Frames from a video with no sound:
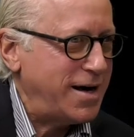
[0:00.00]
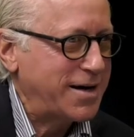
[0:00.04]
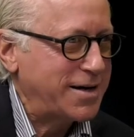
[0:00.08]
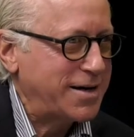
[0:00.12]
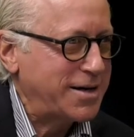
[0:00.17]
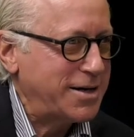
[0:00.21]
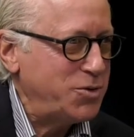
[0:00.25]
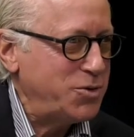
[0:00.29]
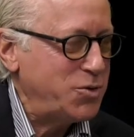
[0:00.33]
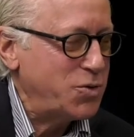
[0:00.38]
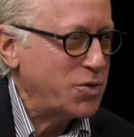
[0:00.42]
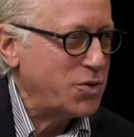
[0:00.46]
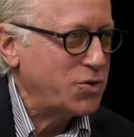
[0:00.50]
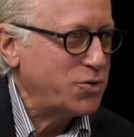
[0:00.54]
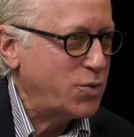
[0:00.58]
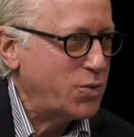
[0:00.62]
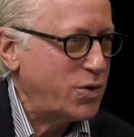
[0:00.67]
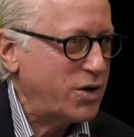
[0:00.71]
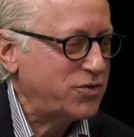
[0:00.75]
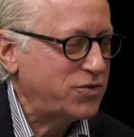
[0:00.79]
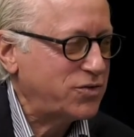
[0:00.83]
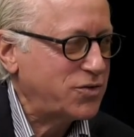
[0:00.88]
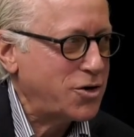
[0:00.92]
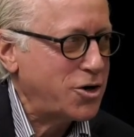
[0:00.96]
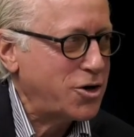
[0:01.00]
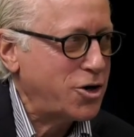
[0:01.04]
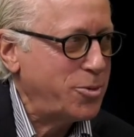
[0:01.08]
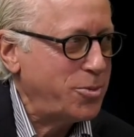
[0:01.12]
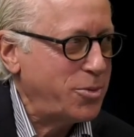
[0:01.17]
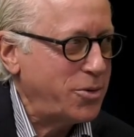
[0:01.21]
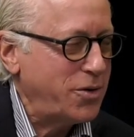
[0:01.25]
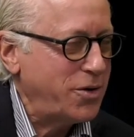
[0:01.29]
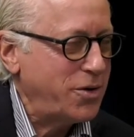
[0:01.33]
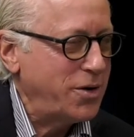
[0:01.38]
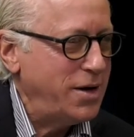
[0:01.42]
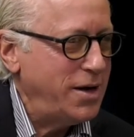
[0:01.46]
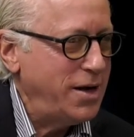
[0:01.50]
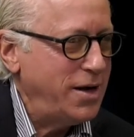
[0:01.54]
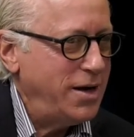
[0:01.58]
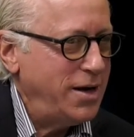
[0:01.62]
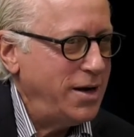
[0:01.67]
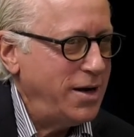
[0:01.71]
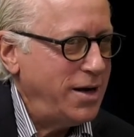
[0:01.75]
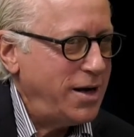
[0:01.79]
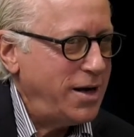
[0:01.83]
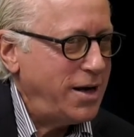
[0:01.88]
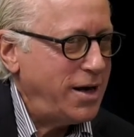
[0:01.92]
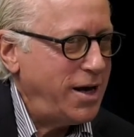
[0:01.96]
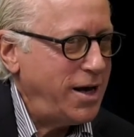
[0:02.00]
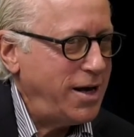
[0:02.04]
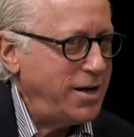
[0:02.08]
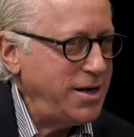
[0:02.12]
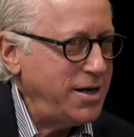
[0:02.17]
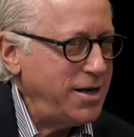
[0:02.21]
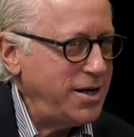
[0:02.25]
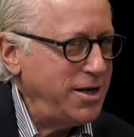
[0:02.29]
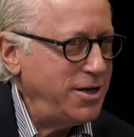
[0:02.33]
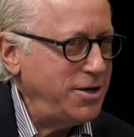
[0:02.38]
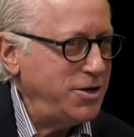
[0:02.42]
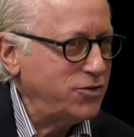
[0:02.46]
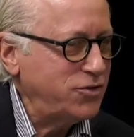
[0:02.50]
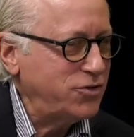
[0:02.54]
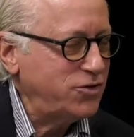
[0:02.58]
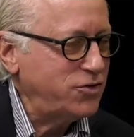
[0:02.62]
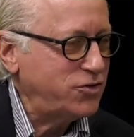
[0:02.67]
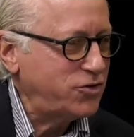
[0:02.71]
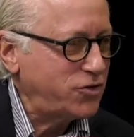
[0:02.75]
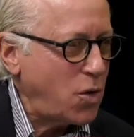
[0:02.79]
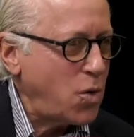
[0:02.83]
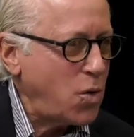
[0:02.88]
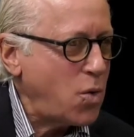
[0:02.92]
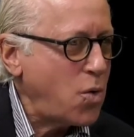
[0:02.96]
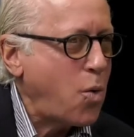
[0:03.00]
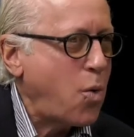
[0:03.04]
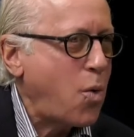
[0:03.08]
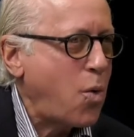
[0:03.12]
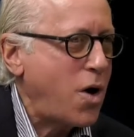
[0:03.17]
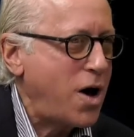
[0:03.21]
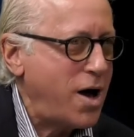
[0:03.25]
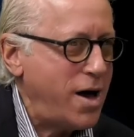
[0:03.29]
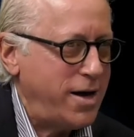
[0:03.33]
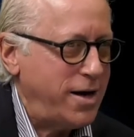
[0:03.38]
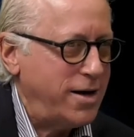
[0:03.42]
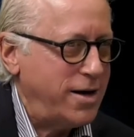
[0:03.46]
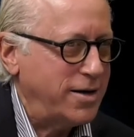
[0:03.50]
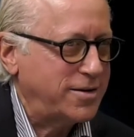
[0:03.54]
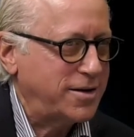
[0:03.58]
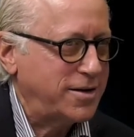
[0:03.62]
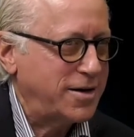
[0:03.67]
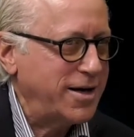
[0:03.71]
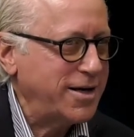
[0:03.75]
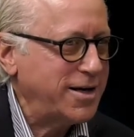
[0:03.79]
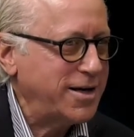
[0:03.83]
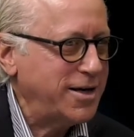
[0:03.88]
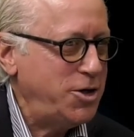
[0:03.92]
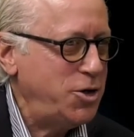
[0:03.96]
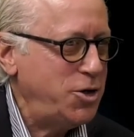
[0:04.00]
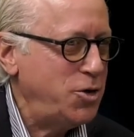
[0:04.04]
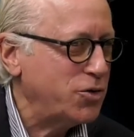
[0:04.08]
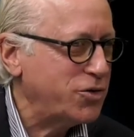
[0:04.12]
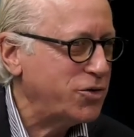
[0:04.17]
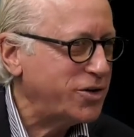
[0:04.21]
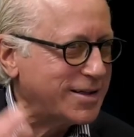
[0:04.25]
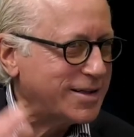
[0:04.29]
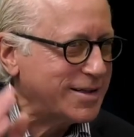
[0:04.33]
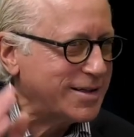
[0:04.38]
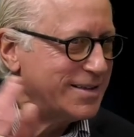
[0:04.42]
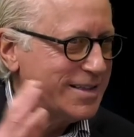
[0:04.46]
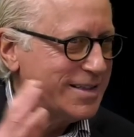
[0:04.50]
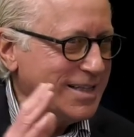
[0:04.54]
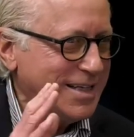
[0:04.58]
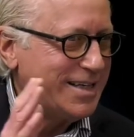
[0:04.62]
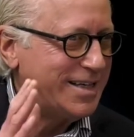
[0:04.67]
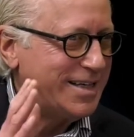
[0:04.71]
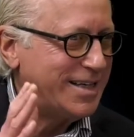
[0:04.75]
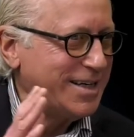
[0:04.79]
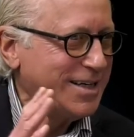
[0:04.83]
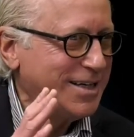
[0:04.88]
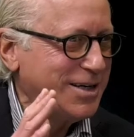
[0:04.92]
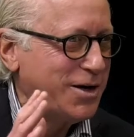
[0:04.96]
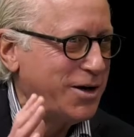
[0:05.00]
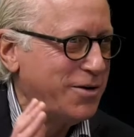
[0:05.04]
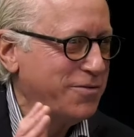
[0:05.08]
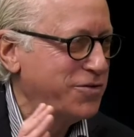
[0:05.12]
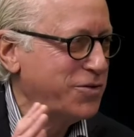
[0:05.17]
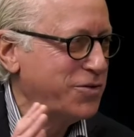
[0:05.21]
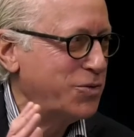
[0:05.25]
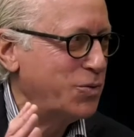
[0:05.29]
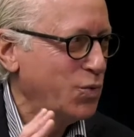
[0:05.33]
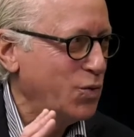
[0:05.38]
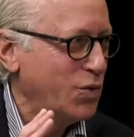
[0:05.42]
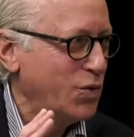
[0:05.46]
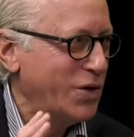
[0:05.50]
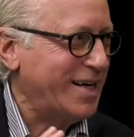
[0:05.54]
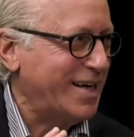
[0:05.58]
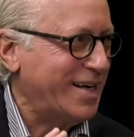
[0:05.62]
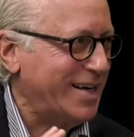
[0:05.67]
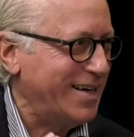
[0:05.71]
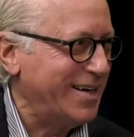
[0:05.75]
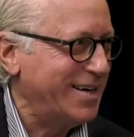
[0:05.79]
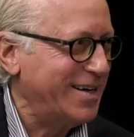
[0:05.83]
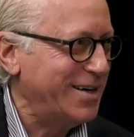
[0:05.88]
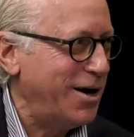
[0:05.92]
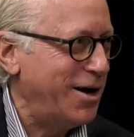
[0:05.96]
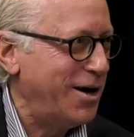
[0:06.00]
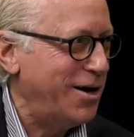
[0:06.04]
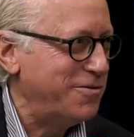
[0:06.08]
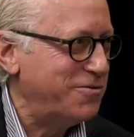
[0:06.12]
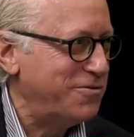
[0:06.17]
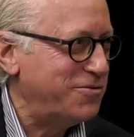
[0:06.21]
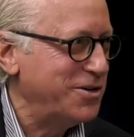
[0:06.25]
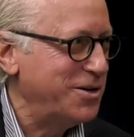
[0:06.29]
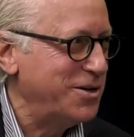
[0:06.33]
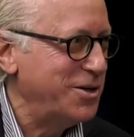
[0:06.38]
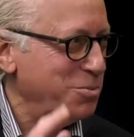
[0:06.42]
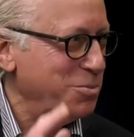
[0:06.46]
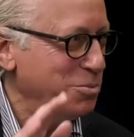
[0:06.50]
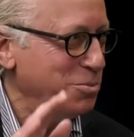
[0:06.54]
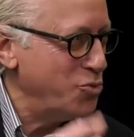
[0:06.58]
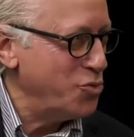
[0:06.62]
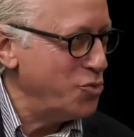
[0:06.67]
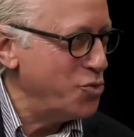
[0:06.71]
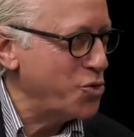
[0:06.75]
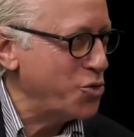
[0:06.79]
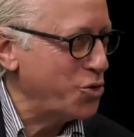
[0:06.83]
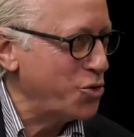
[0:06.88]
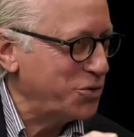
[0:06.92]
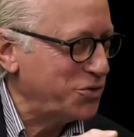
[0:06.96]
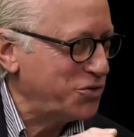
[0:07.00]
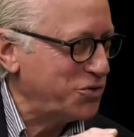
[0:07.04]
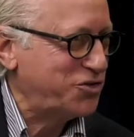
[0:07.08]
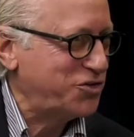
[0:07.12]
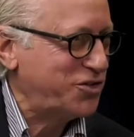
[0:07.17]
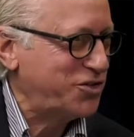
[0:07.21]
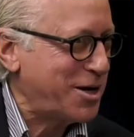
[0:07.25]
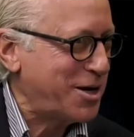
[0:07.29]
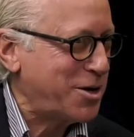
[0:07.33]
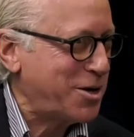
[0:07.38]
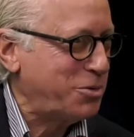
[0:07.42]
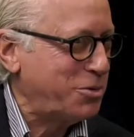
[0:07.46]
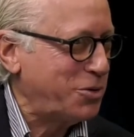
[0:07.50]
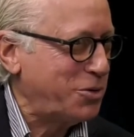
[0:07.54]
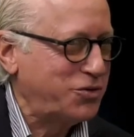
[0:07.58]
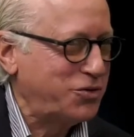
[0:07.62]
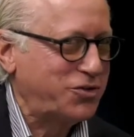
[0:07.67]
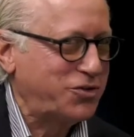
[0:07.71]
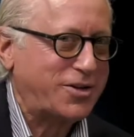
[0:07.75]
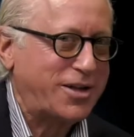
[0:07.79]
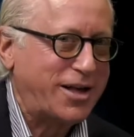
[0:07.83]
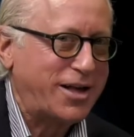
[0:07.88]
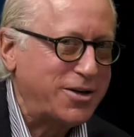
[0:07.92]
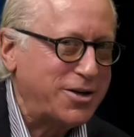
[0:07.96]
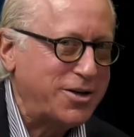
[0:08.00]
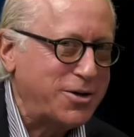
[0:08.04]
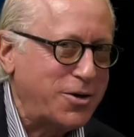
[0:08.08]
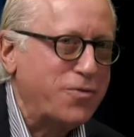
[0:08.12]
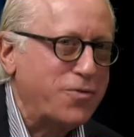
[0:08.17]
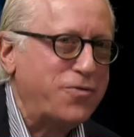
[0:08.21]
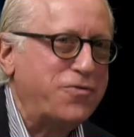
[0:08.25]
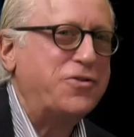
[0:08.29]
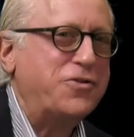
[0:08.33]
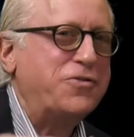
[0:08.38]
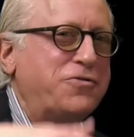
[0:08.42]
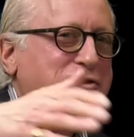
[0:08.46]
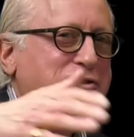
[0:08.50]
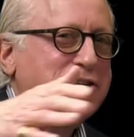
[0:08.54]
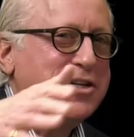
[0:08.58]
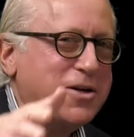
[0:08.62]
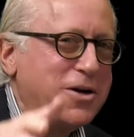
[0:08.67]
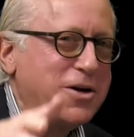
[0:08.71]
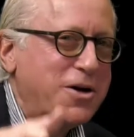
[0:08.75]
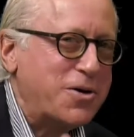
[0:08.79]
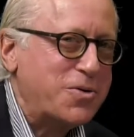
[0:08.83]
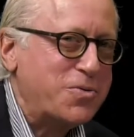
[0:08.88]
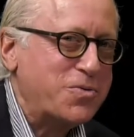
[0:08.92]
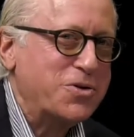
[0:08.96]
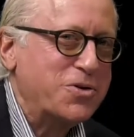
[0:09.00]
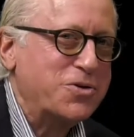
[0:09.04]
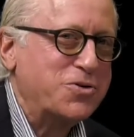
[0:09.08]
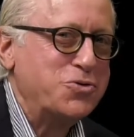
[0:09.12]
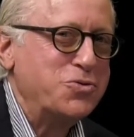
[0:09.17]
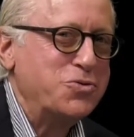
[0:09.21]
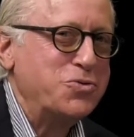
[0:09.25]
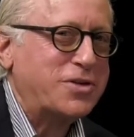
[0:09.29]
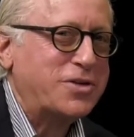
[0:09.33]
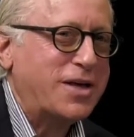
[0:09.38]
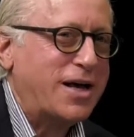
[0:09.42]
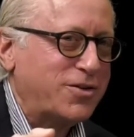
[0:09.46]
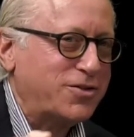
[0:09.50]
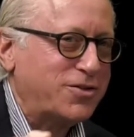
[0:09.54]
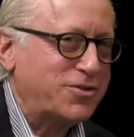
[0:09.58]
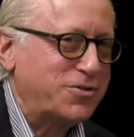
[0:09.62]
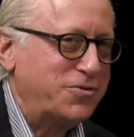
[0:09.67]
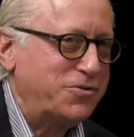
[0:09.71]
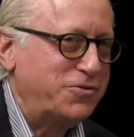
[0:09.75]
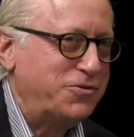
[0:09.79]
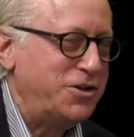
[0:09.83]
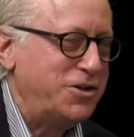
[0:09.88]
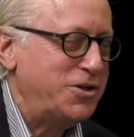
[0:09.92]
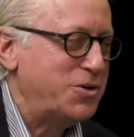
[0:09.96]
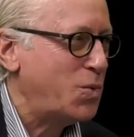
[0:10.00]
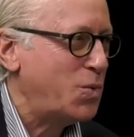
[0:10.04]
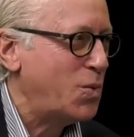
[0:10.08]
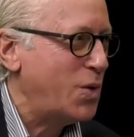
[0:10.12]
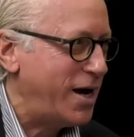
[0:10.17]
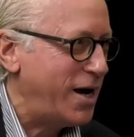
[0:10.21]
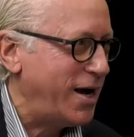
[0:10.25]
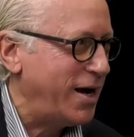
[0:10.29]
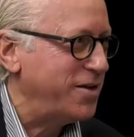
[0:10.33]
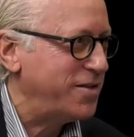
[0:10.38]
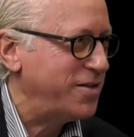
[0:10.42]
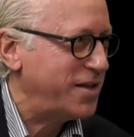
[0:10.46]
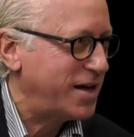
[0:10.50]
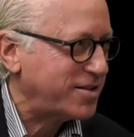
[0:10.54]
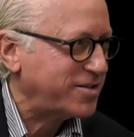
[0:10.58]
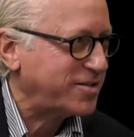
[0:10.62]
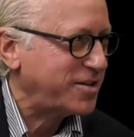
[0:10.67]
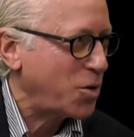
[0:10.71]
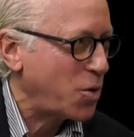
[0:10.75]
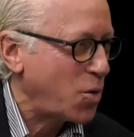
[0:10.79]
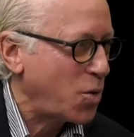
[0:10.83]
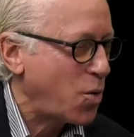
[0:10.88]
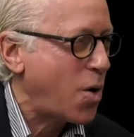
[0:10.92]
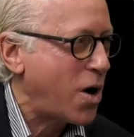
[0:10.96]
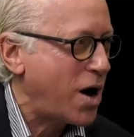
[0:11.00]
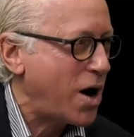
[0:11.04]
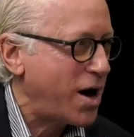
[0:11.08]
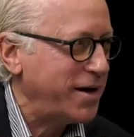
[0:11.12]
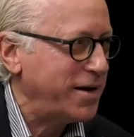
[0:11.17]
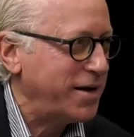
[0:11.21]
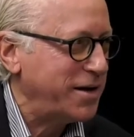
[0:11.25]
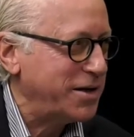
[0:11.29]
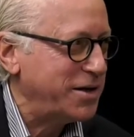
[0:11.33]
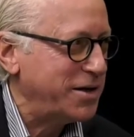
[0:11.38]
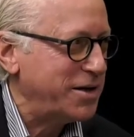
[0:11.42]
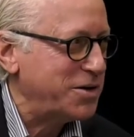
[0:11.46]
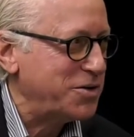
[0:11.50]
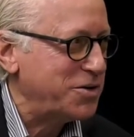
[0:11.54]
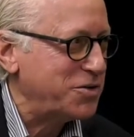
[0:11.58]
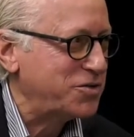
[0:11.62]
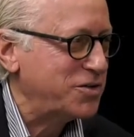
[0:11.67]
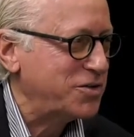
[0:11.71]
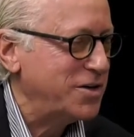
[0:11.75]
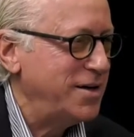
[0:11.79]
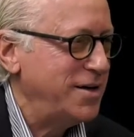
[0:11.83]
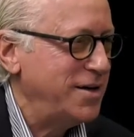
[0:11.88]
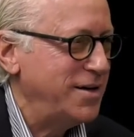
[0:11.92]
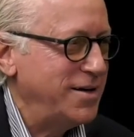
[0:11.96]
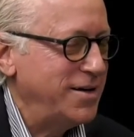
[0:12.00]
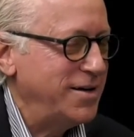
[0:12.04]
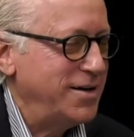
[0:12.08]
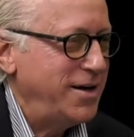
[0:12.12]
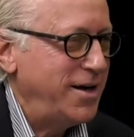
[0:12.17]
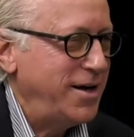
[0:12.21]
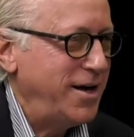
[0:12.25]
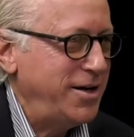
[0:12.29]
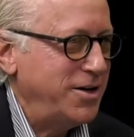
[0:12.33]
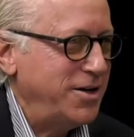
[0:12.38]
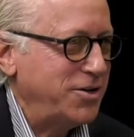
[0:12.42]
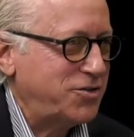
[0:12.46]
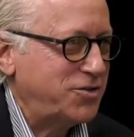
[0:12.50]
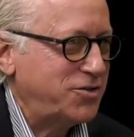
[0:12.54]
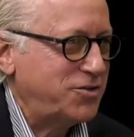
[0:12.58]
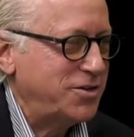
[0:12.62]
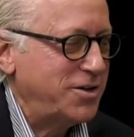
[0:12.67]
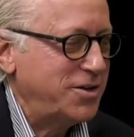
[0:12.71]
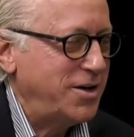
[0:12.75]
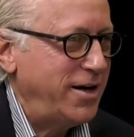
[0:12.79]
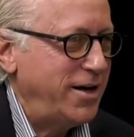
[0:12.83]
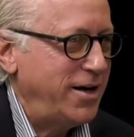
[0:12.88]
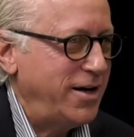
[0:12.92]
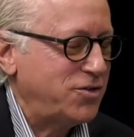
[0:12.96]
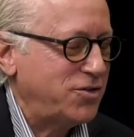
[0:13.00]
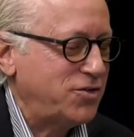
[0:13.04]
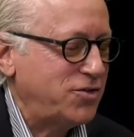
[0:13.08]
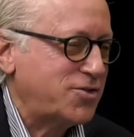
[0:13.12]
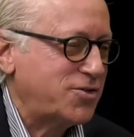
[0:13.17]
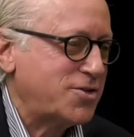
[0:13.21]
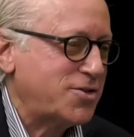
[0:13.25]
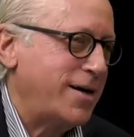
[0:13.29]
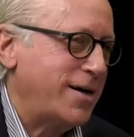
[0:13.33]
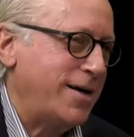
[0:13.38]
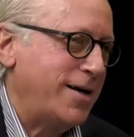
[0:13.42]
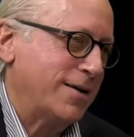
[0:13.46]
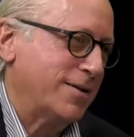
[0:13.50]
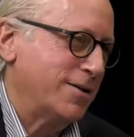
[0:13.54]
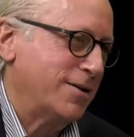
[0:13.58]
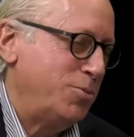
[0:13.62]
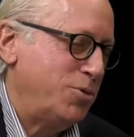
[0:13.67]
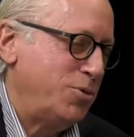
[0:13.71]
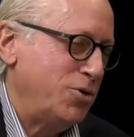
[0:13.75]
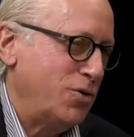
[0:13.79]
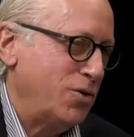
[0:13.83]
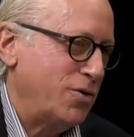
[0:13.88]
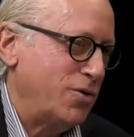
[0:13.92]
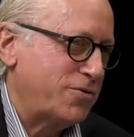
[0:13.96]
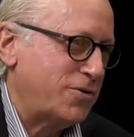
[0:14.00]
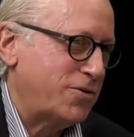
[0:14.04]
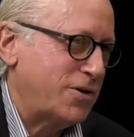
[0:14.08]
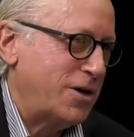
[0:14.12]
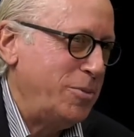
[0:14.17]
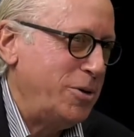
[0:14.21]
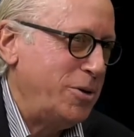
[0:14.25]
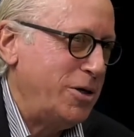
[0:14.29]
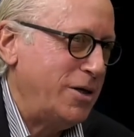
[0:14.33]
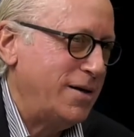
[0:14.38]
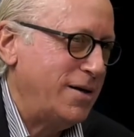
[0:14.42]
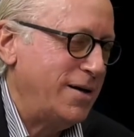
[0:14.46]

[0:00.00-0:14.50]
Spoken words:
on Northwest Harbor, and it is so quiet that I can hear the clinking of the rigging of moored sailboats like, 1,500, 2,000 feet away. That's how quiet it is. And it's stunningly beautiful. I mean,